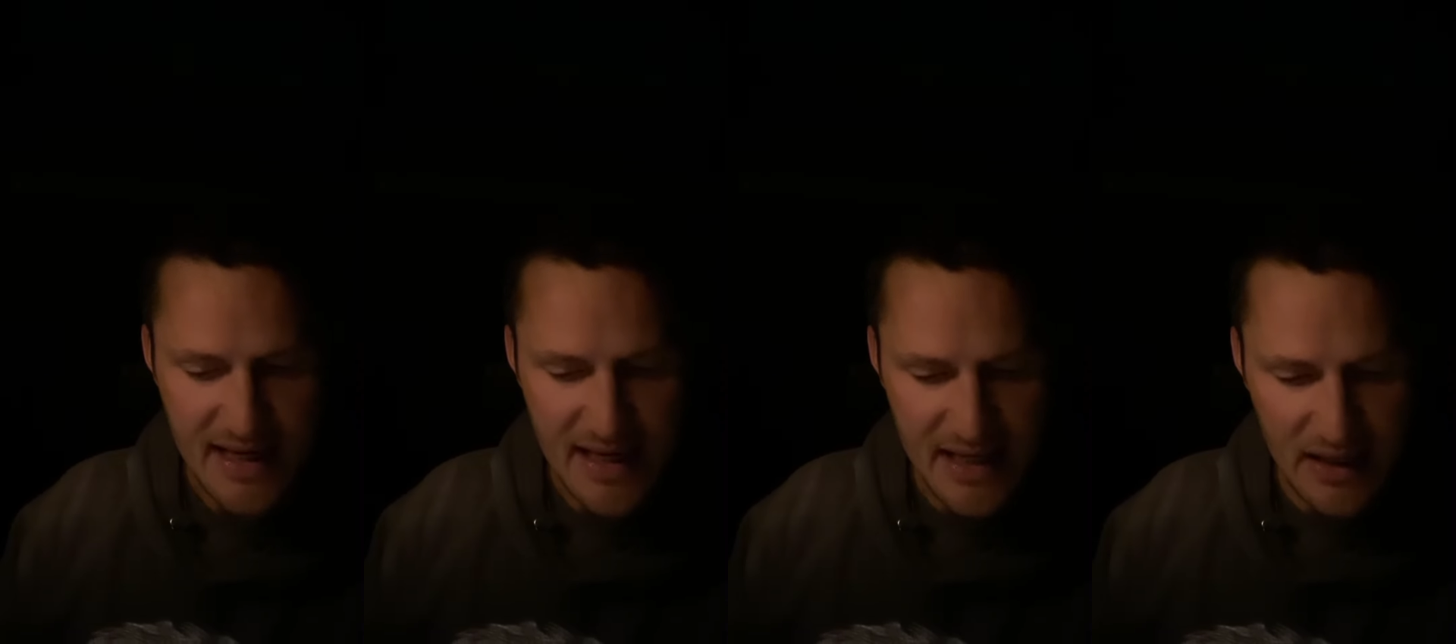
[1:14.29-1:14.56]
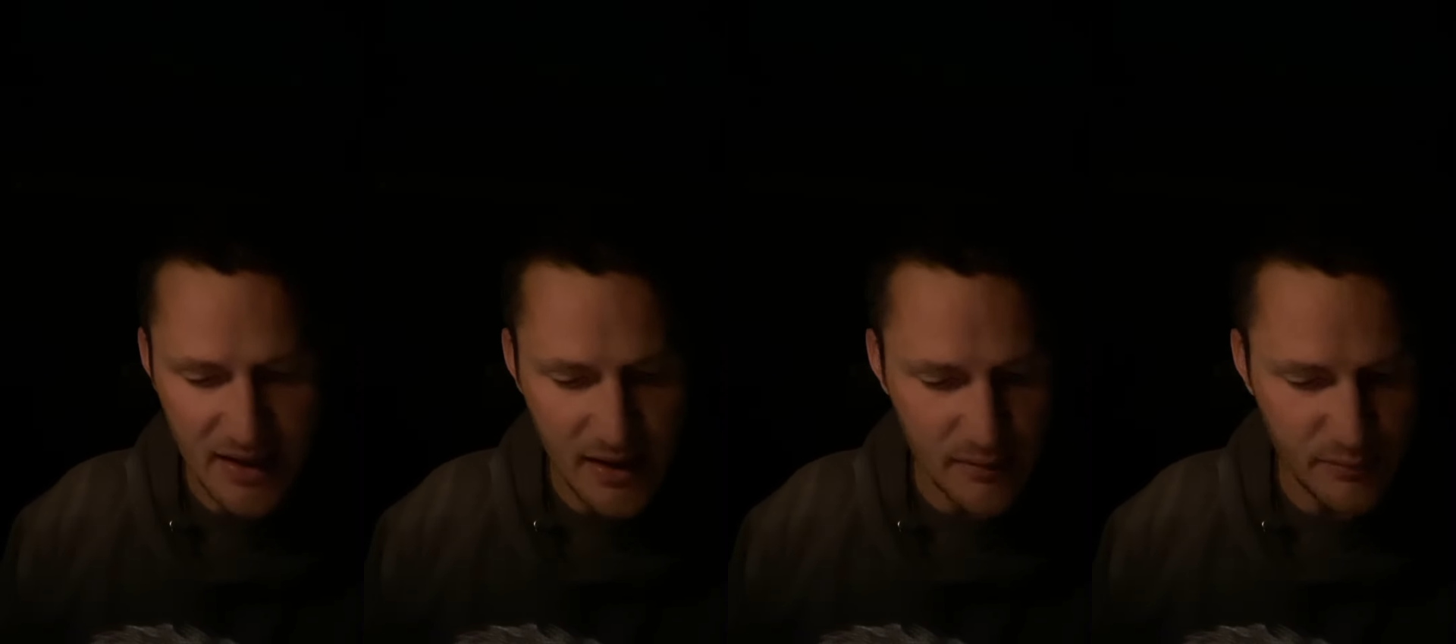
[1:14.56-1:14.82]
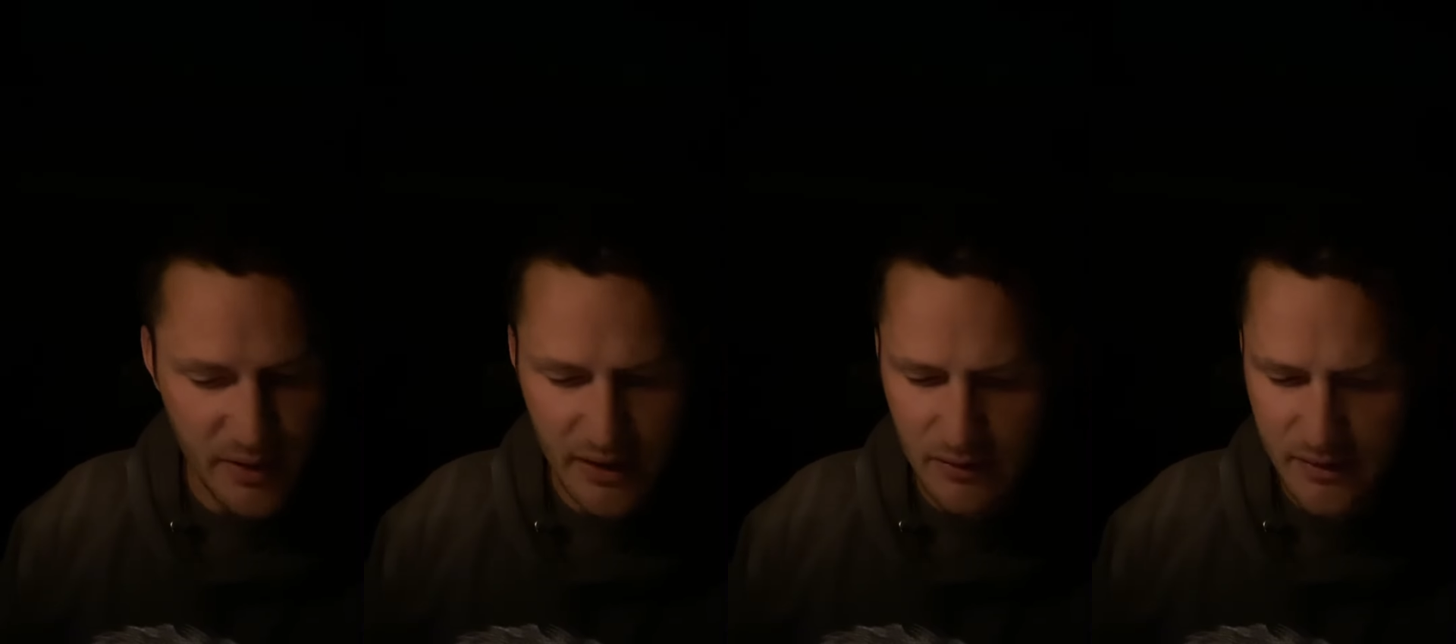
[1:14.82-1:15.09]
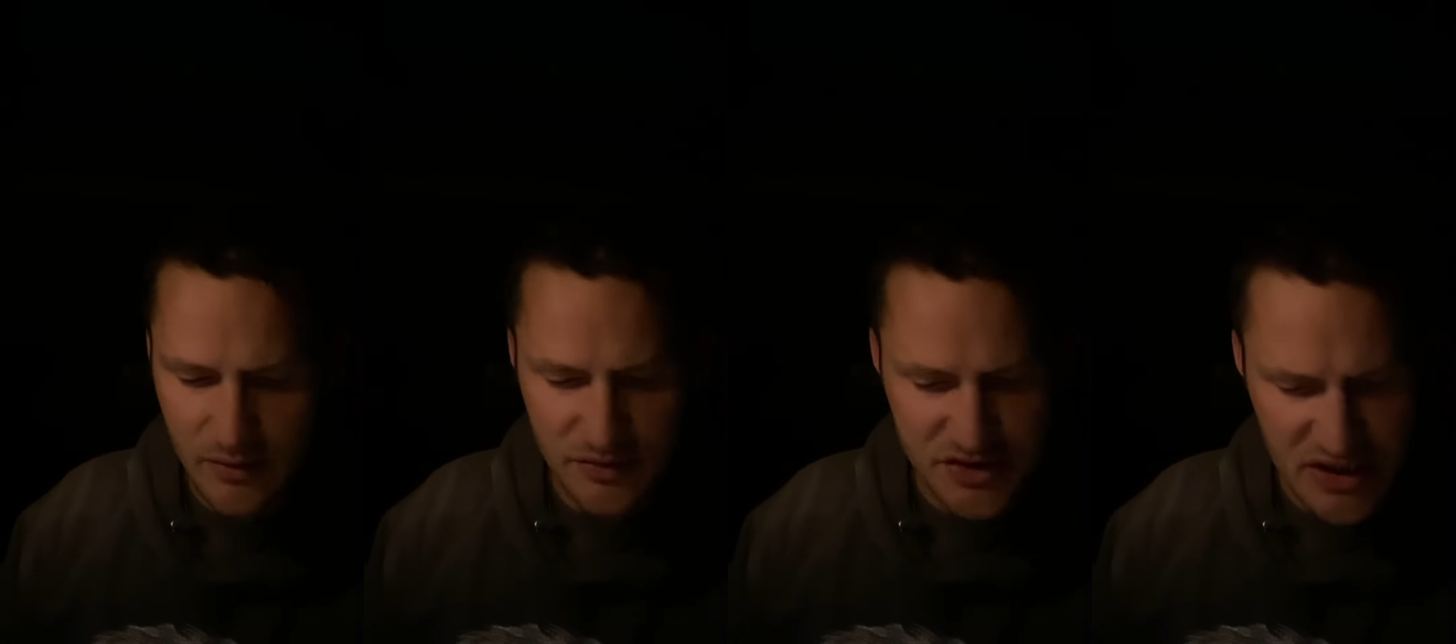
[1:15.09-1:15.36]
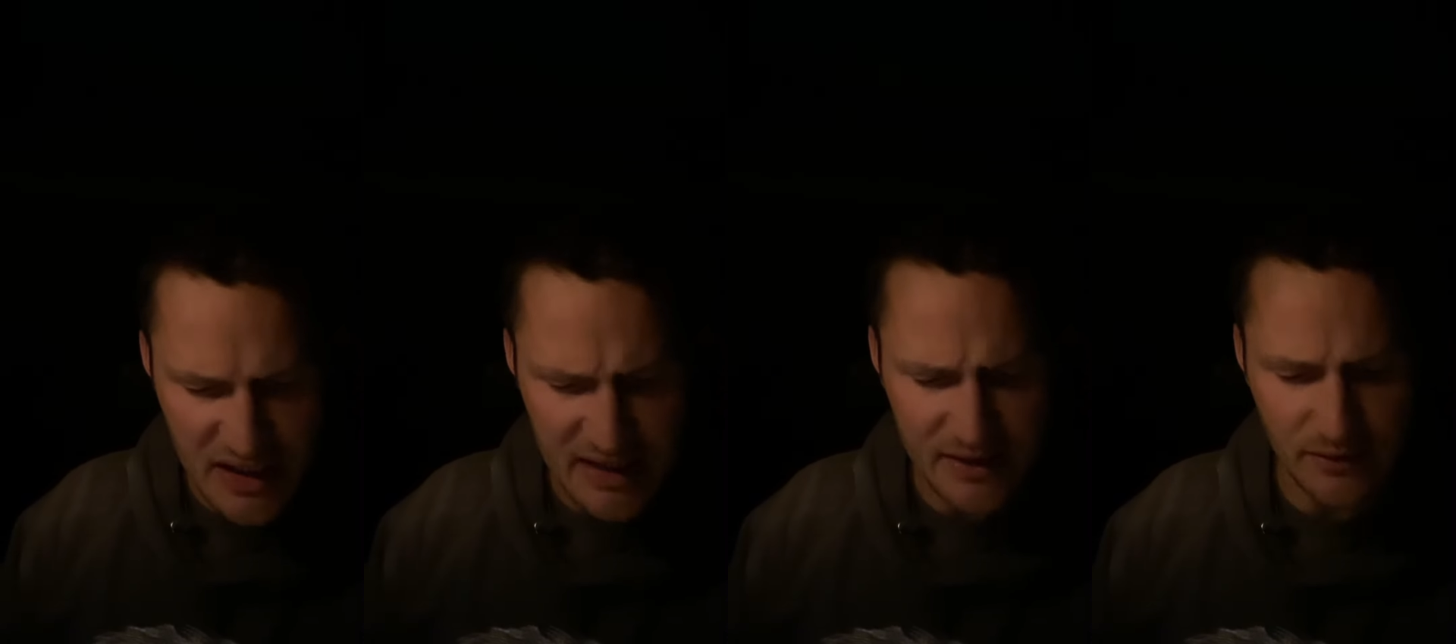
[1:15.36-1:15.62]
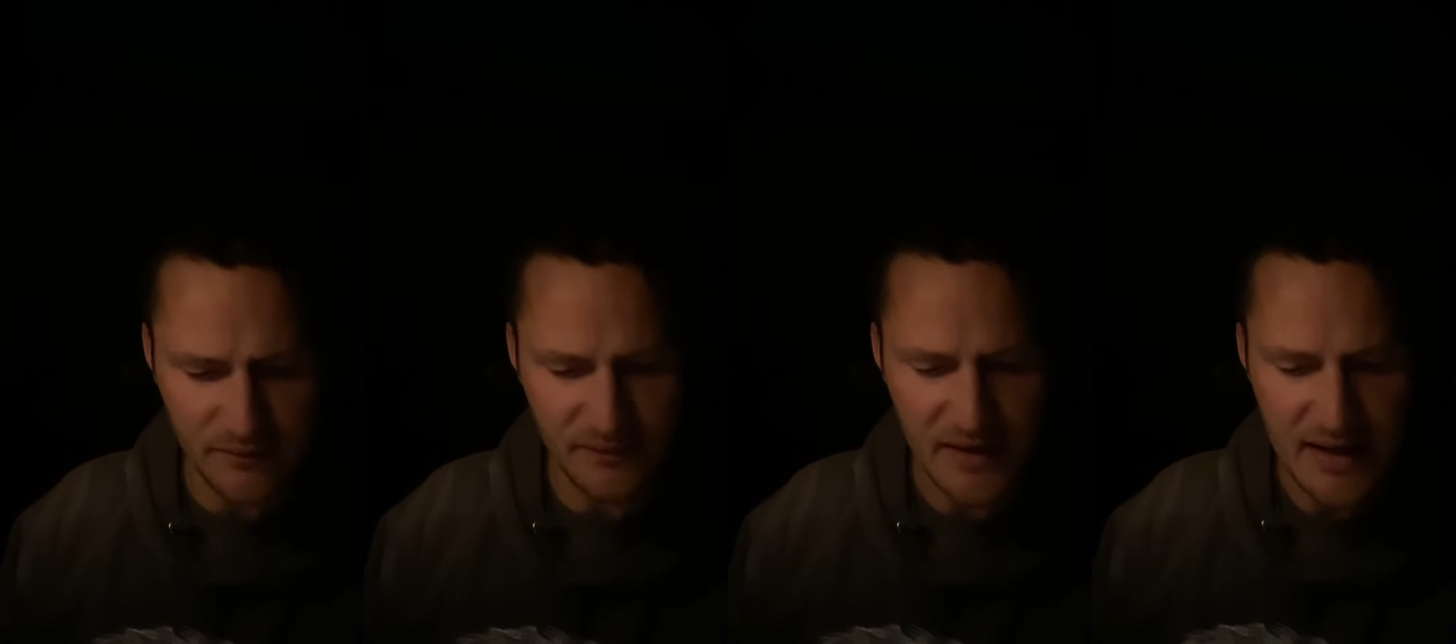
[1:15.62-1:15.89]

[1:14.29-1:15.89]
and I am but a little child.